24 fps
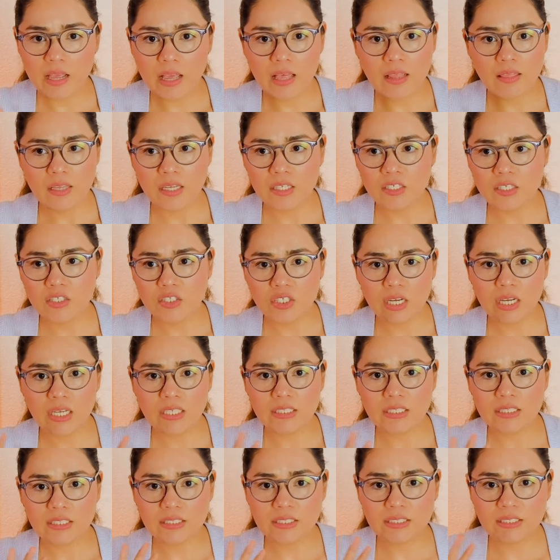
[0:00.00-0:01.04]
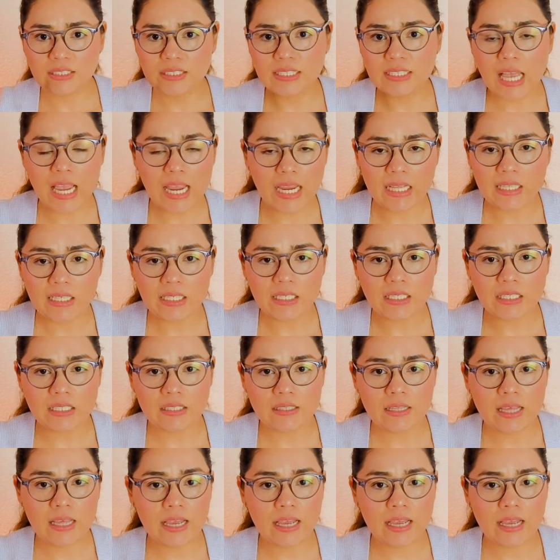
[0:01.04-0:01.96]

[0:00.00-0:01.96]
nothing, just silence.